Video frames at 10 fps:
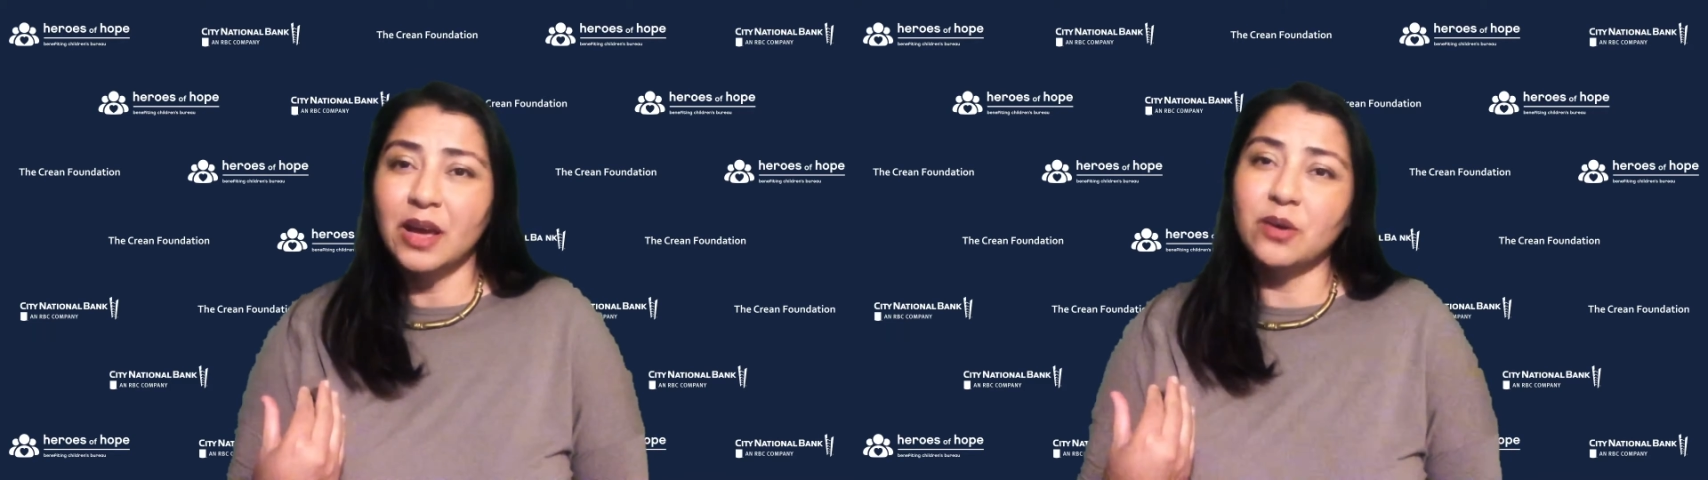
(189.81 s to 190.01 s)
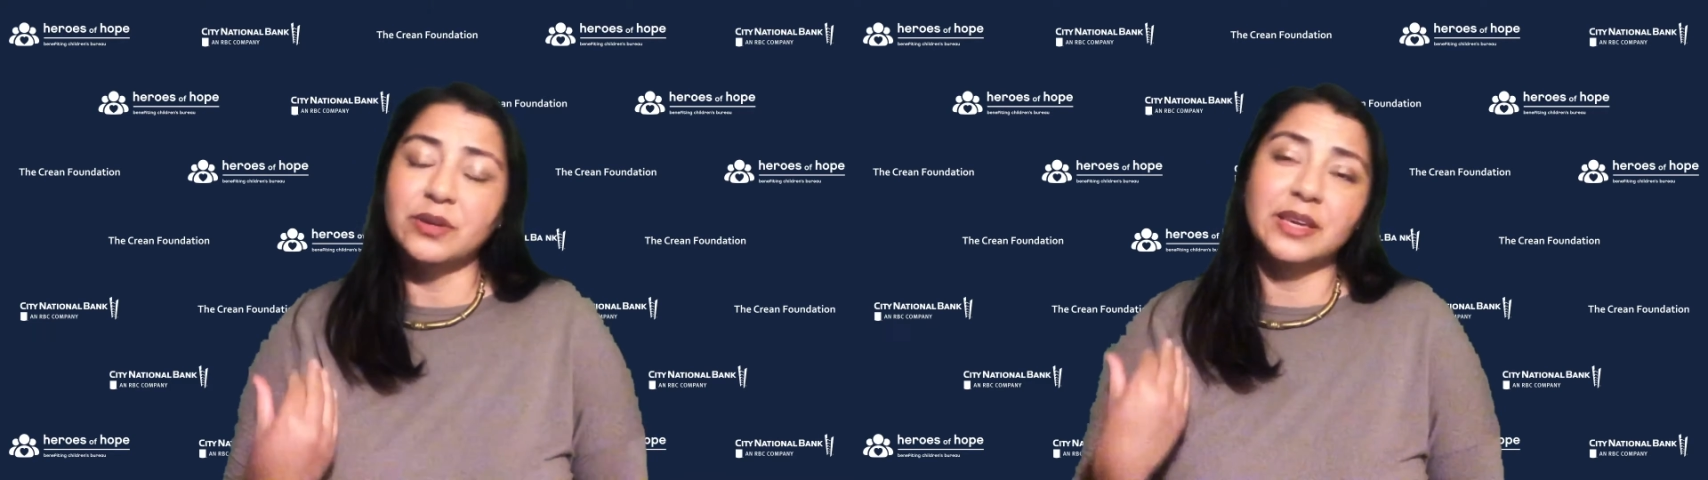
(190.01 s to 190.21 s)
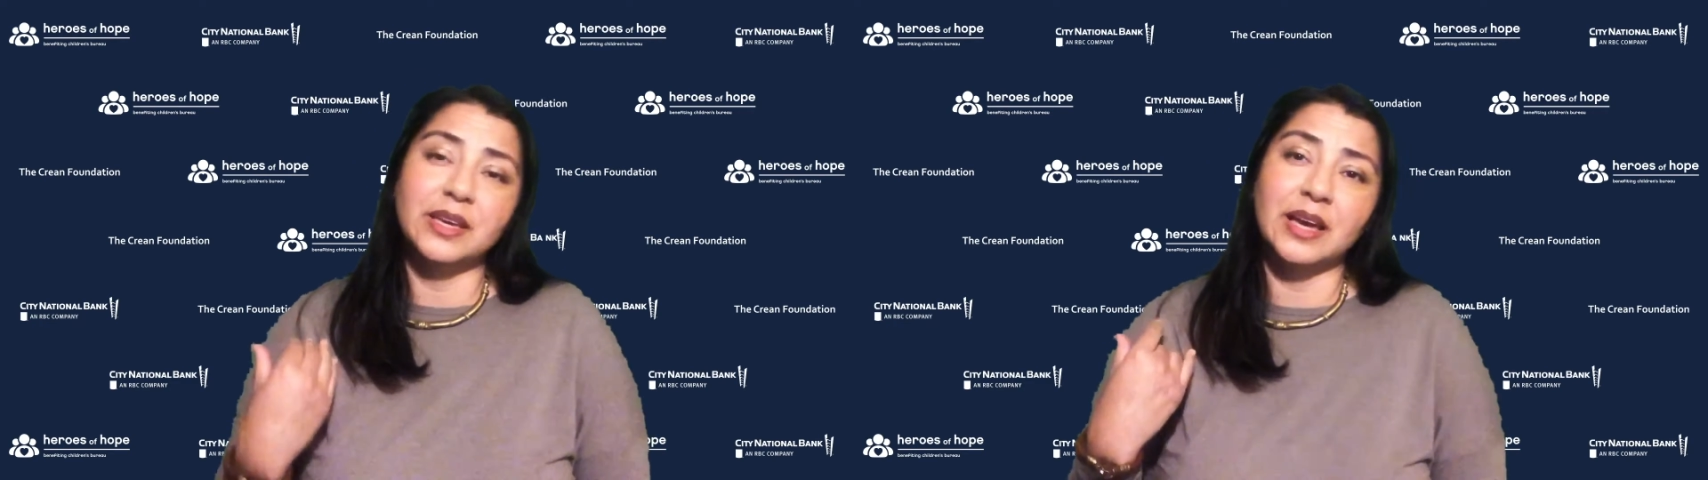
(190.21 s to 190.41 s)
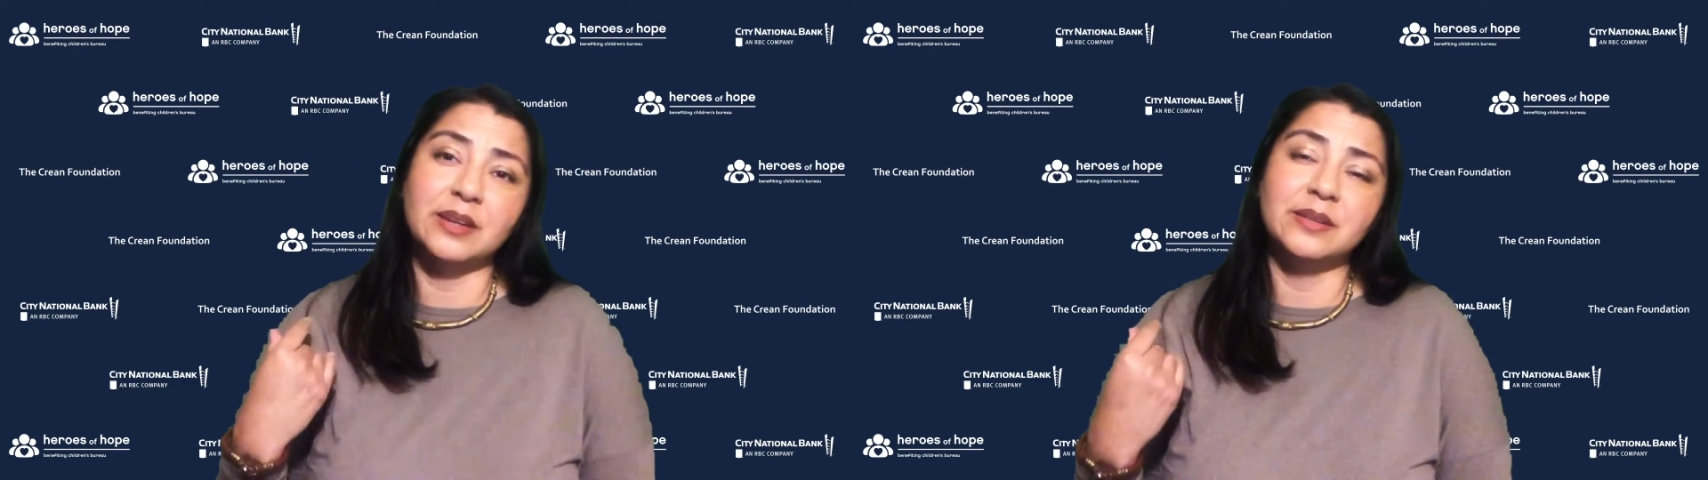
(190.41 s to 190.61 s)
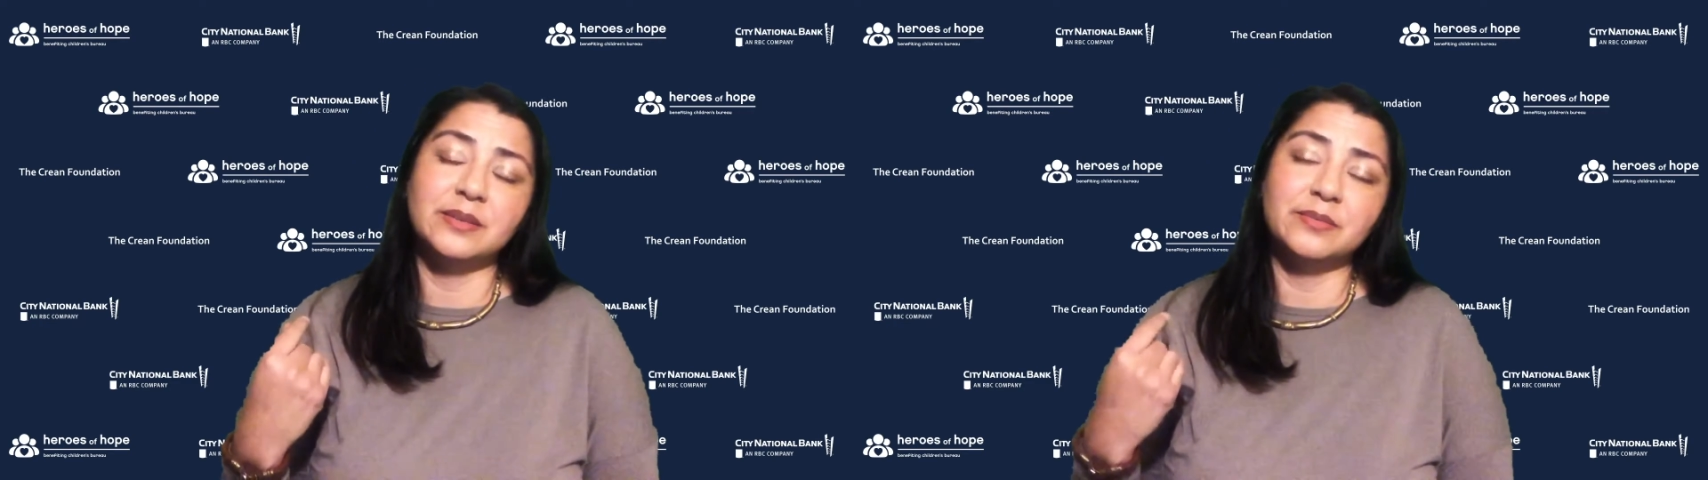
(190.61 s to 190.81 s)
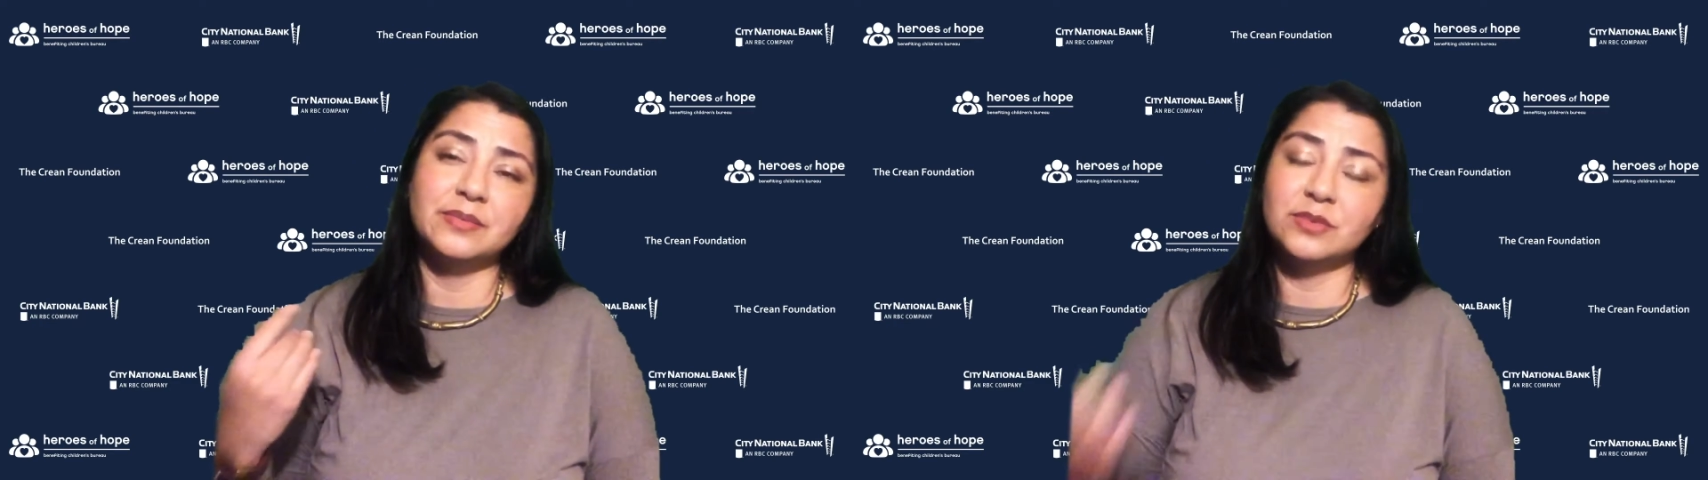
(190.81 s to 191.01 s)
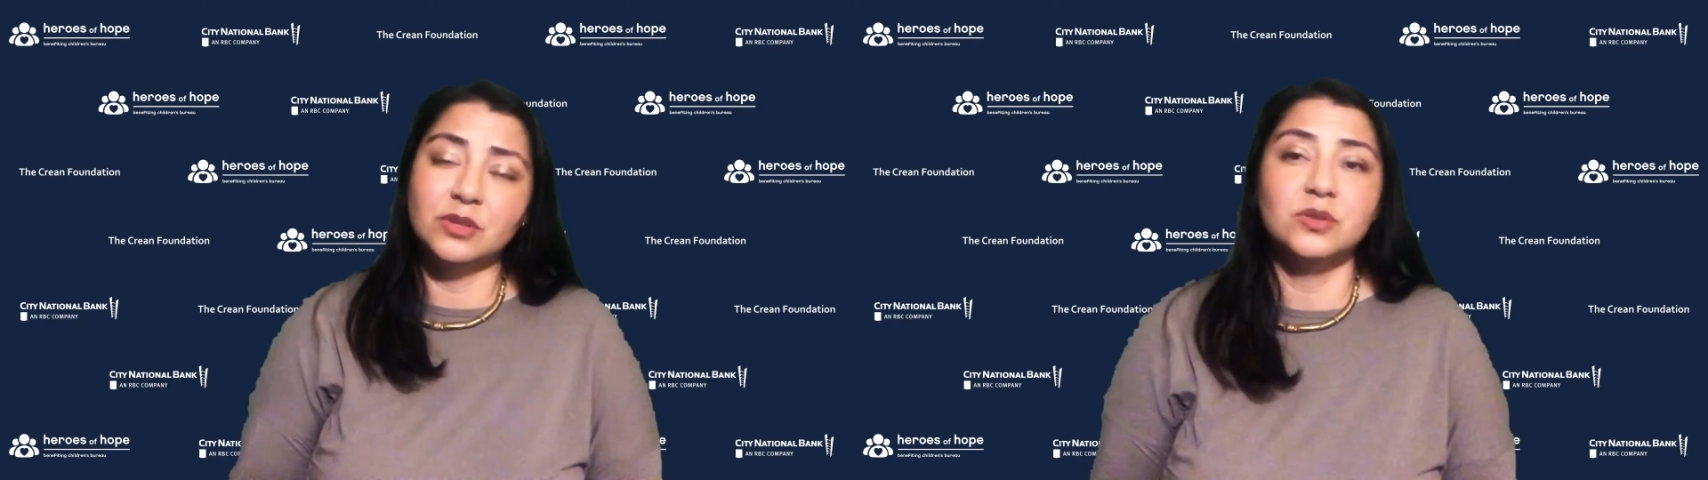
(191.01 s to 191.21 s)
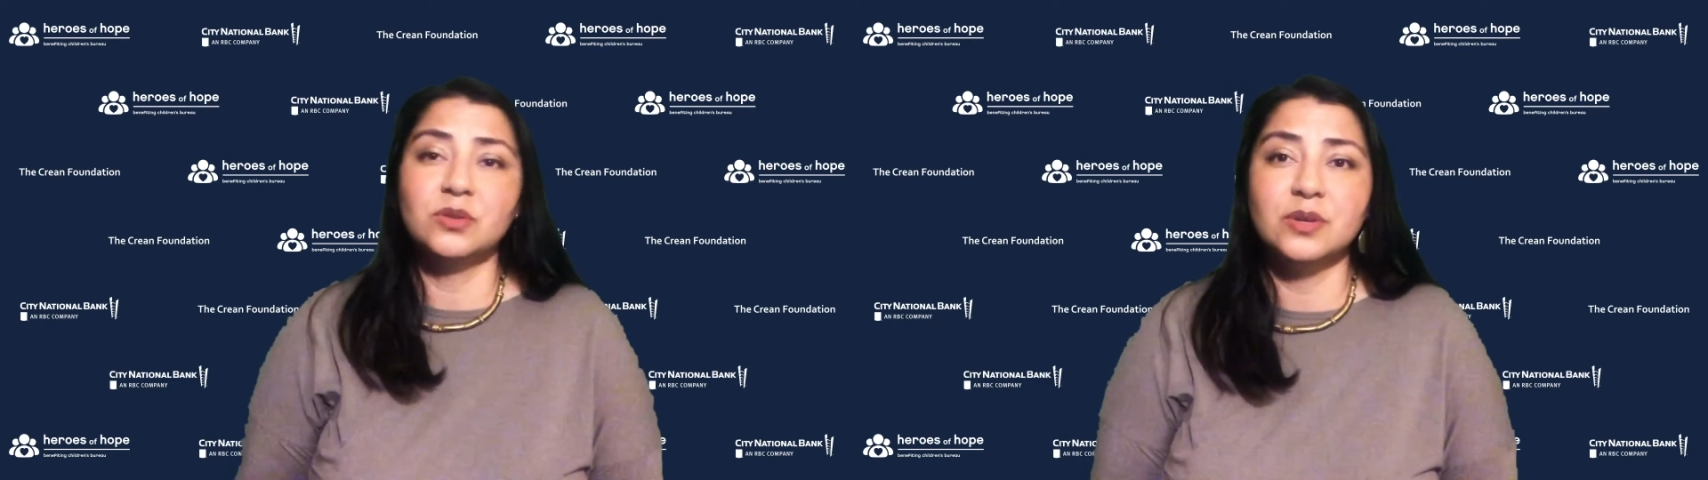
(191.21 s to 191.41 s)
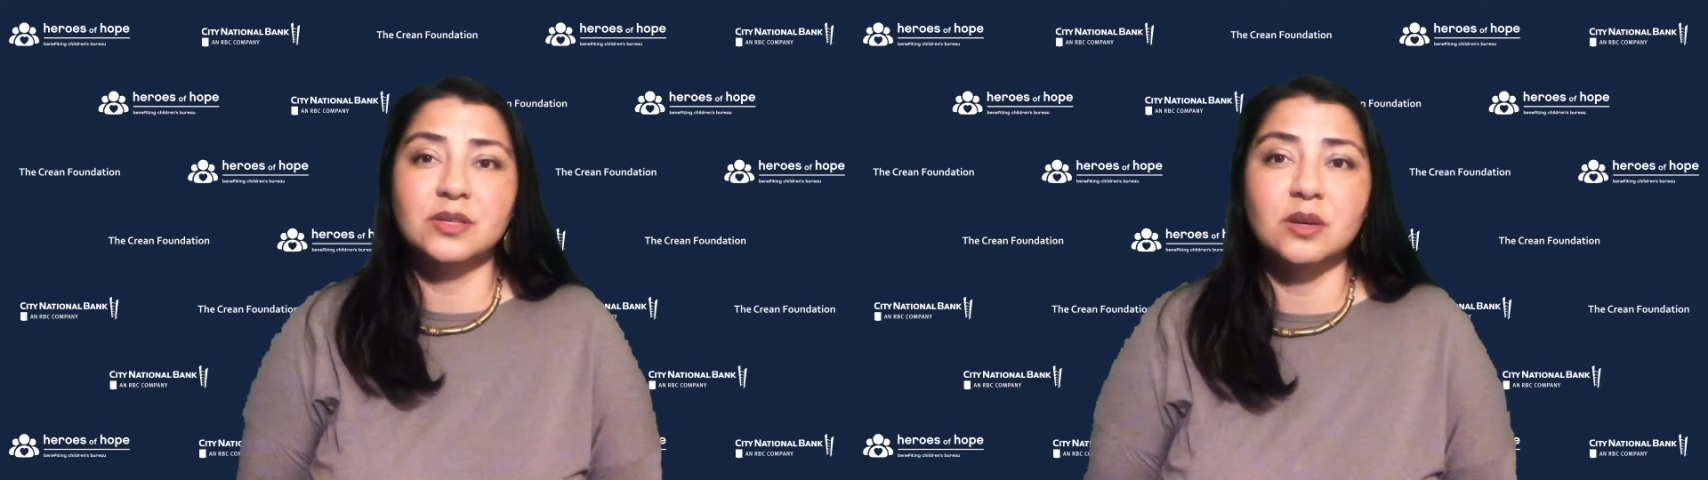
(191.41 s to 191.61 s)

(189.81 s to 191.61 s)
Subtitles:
out he had to do his